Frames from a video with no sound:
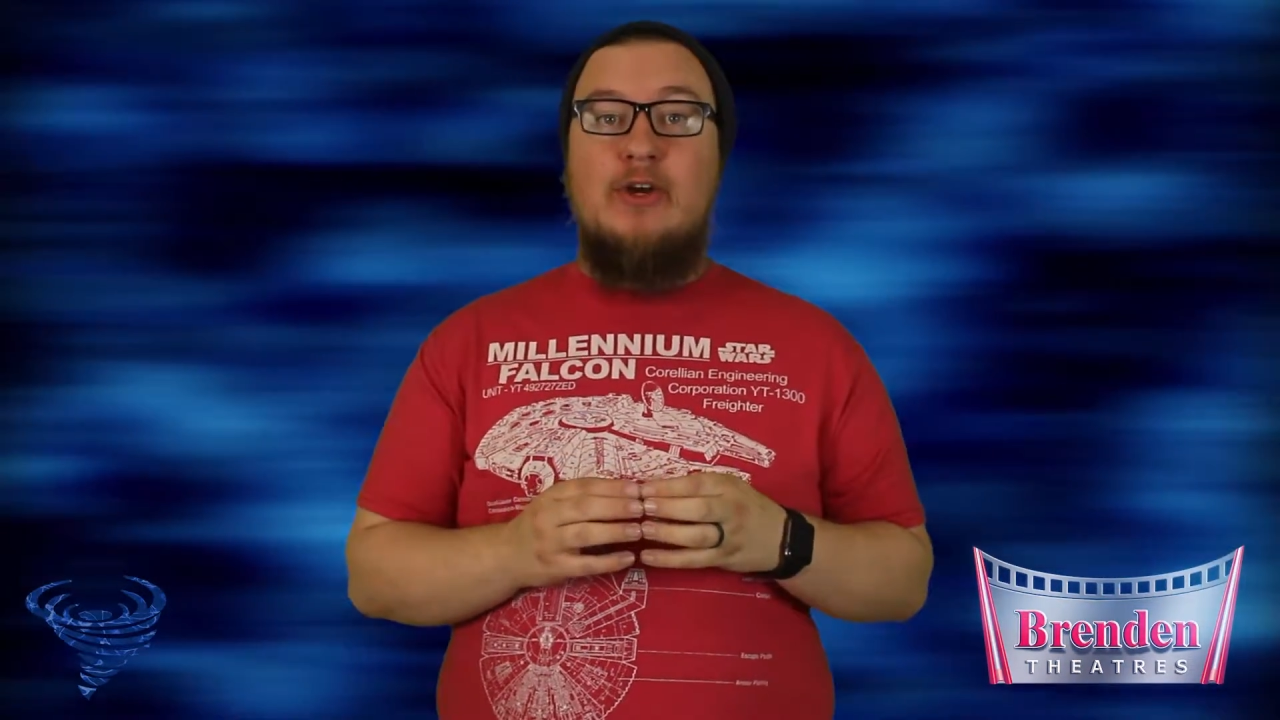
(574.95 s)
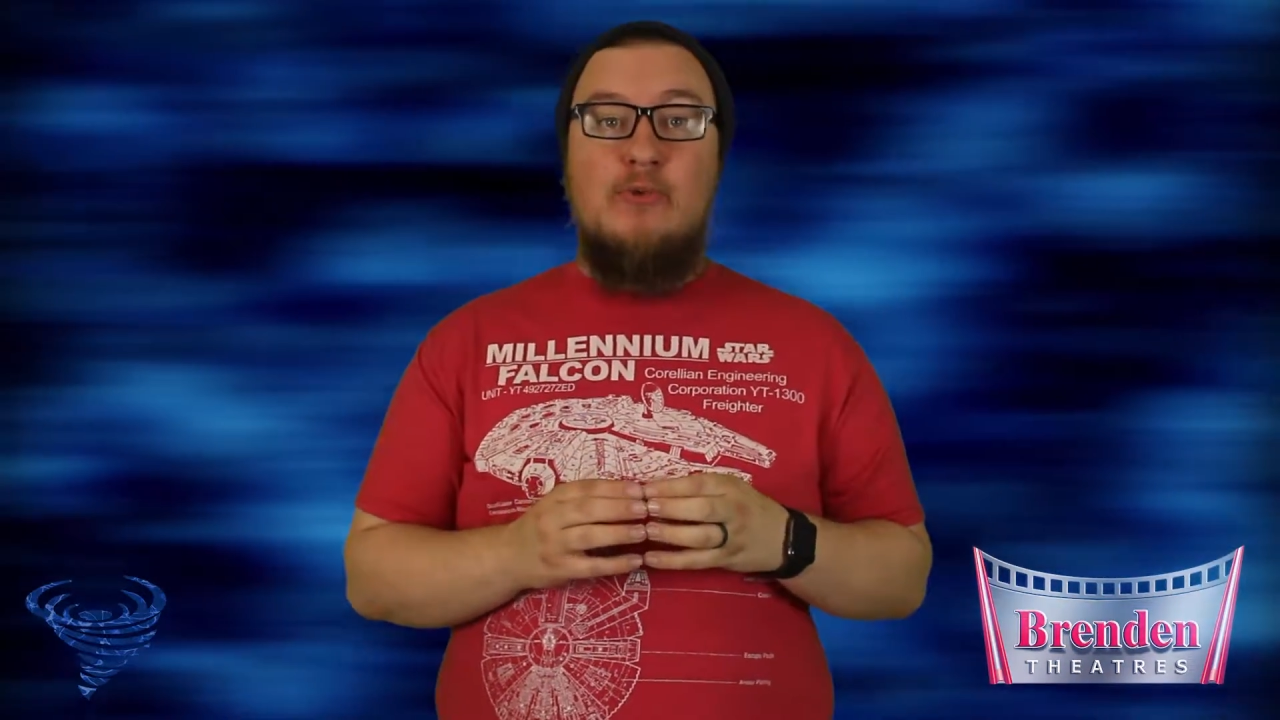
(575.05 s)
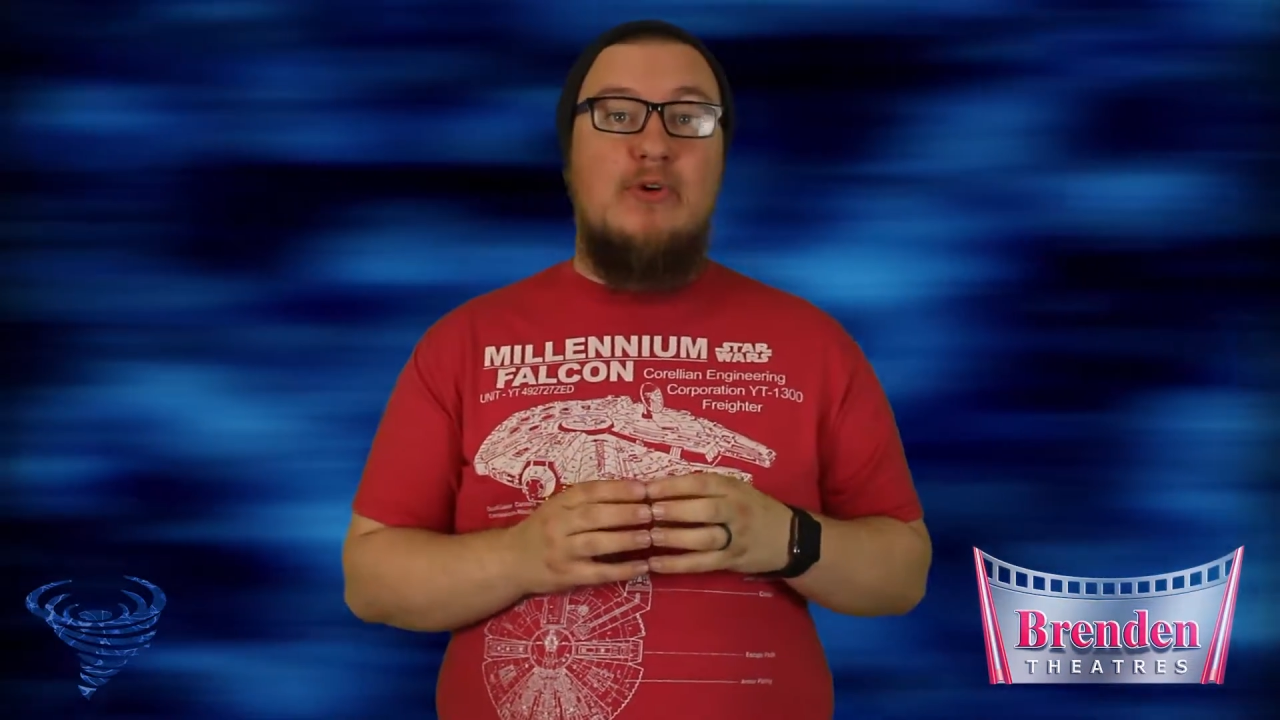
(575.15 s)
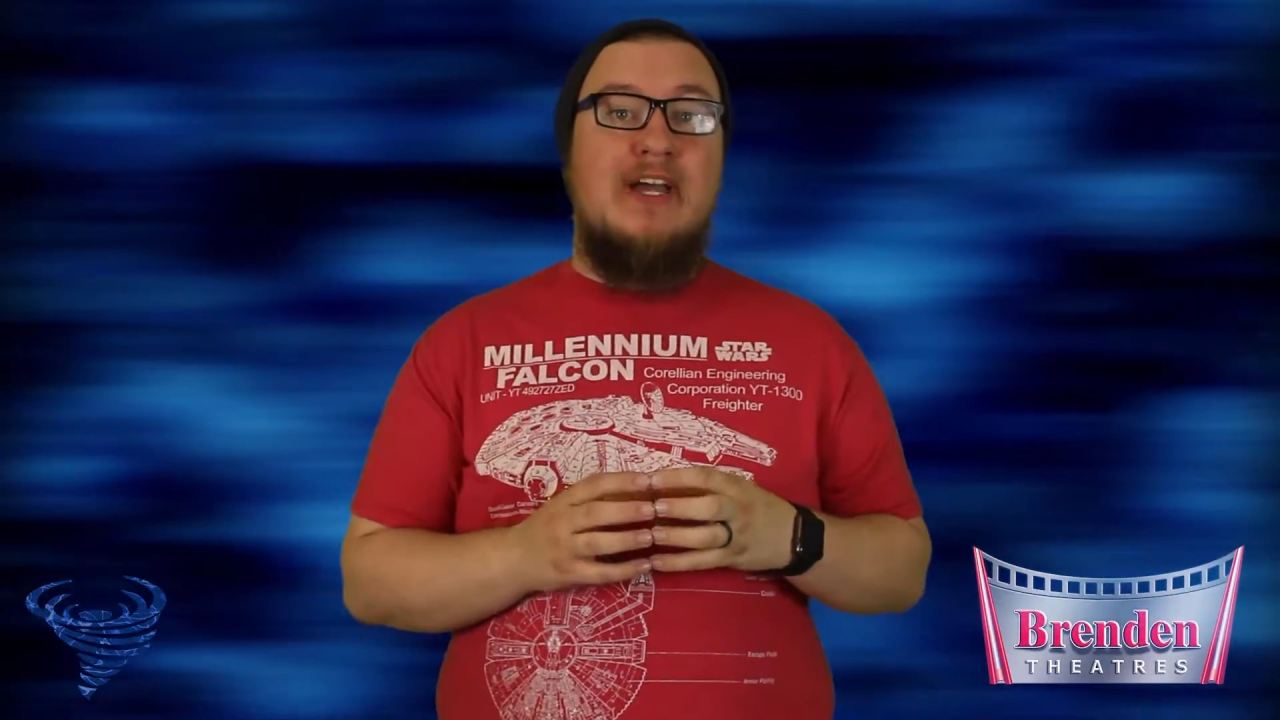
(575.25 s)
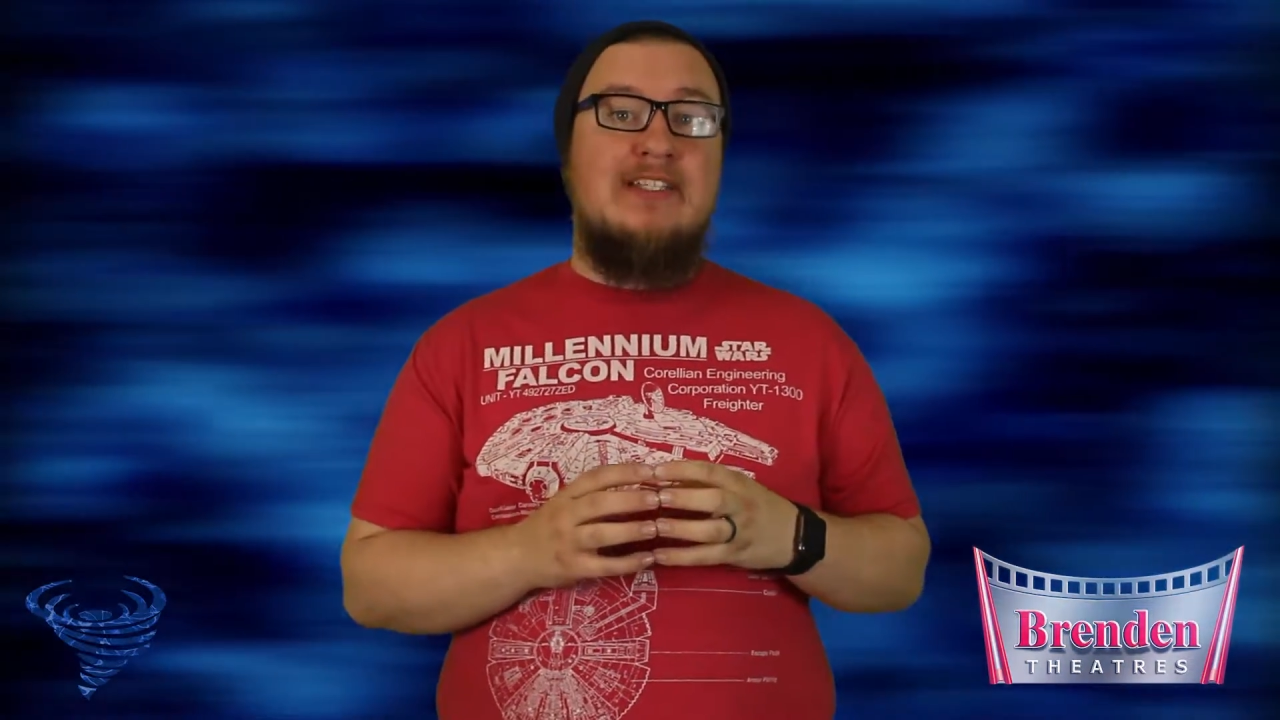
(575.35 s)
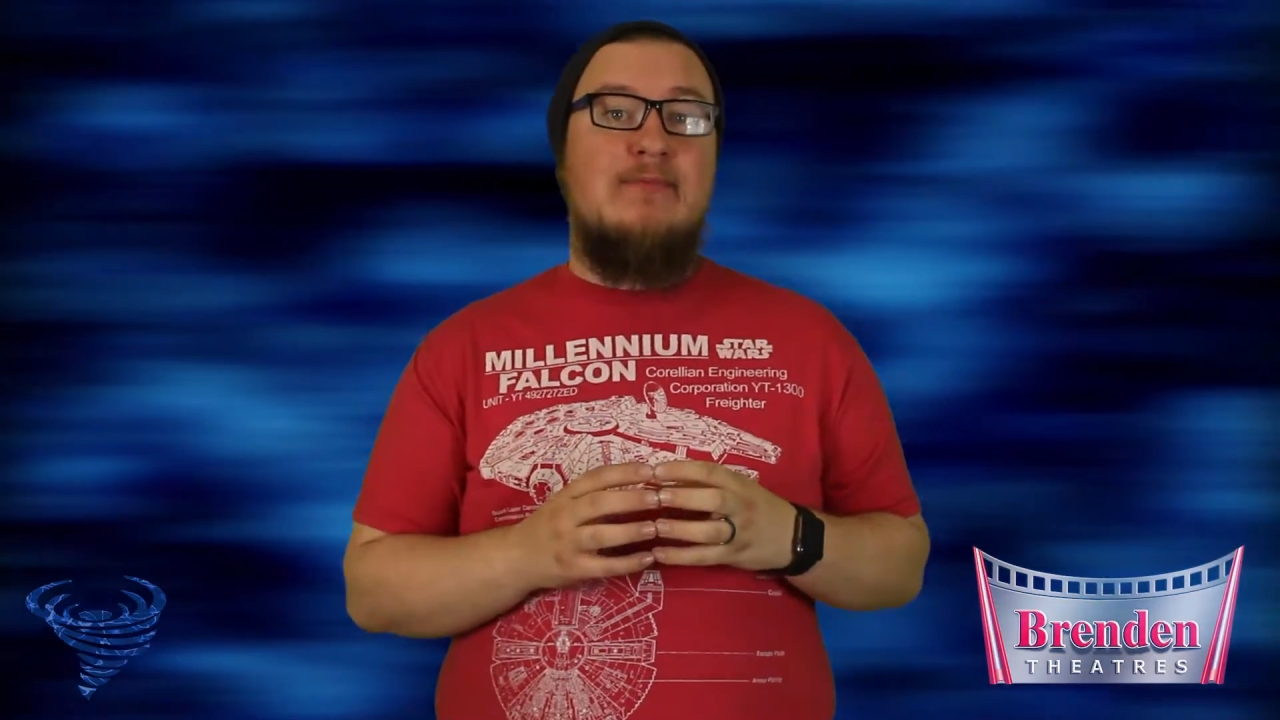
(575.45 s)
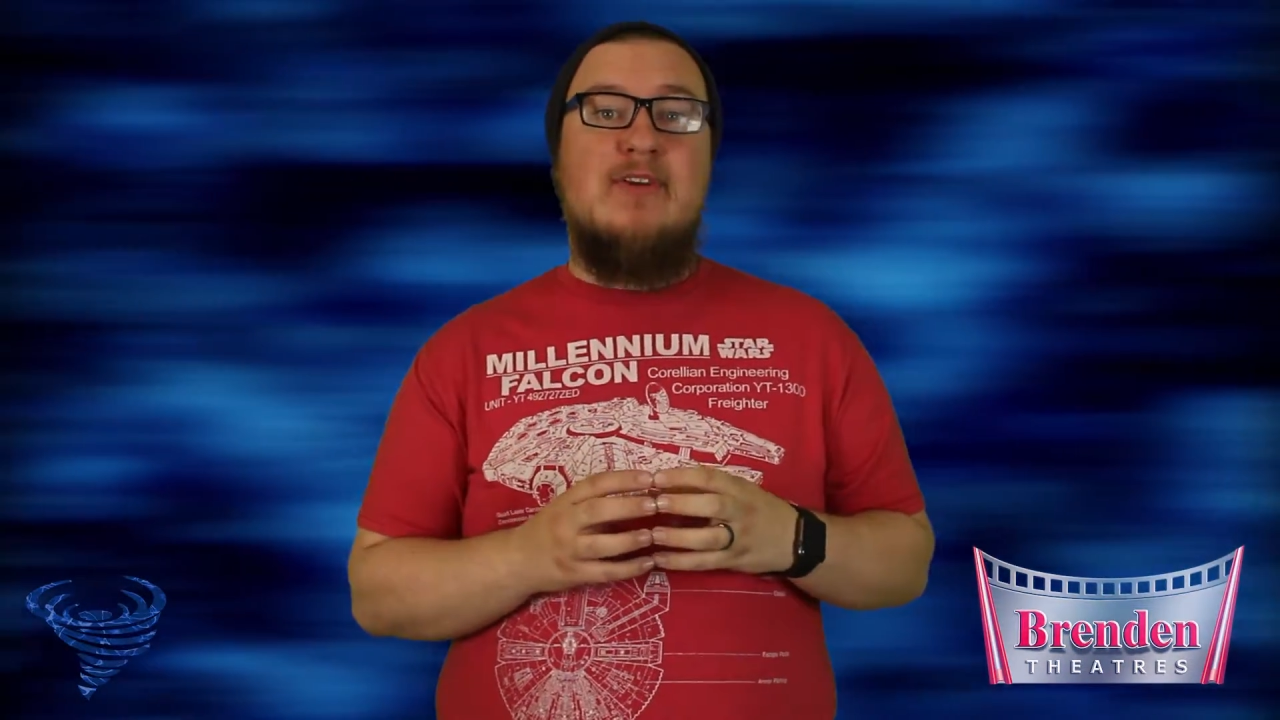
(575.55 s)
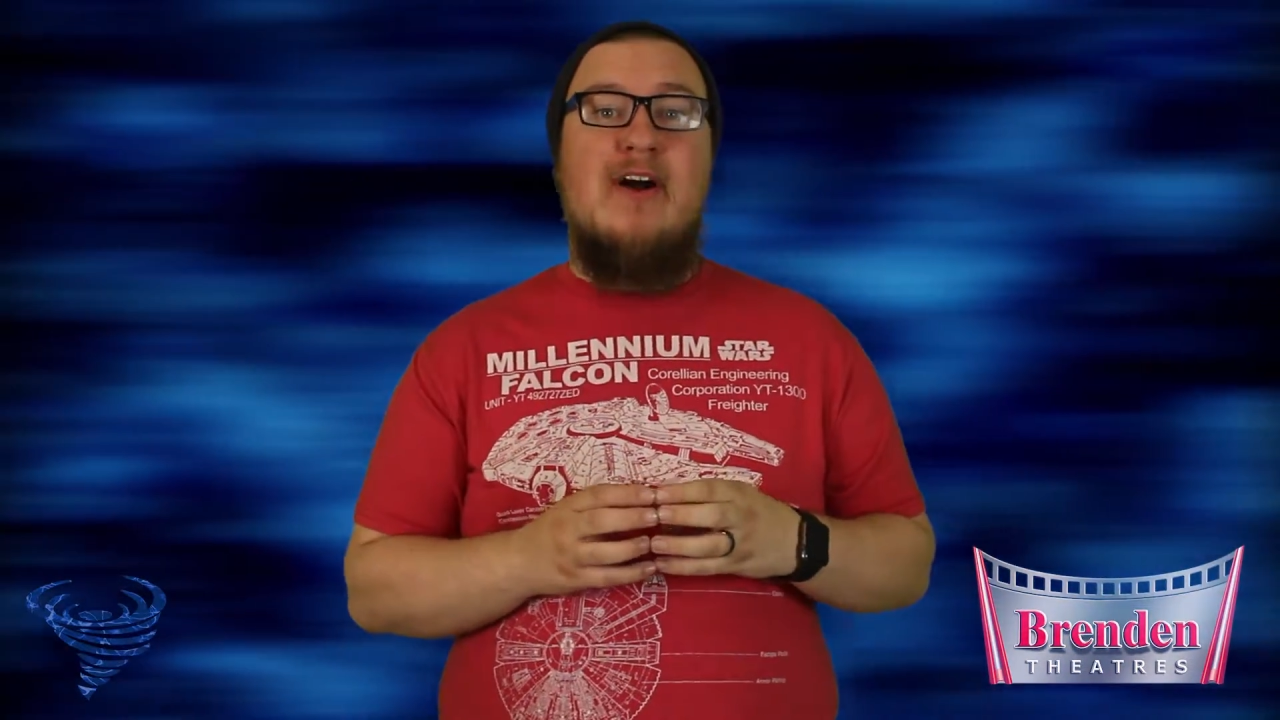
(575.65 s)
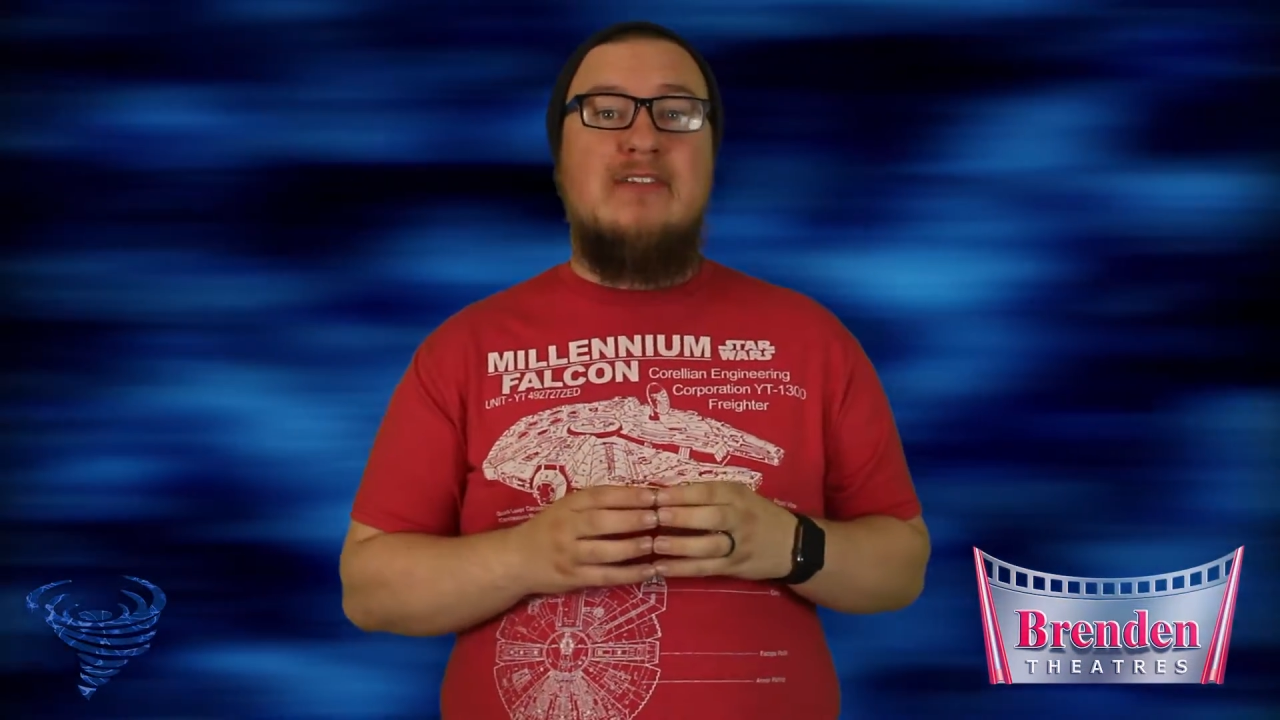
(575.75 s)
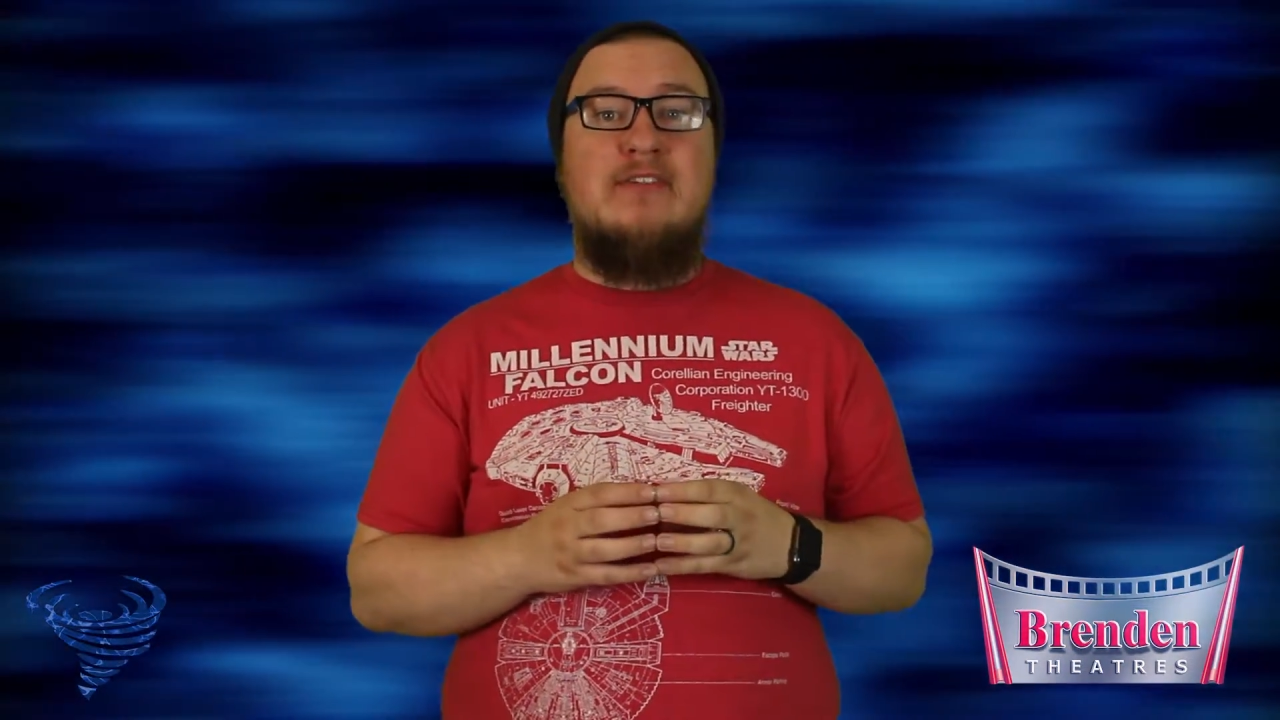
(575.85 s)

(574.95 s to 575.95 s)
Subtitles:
it will get some talks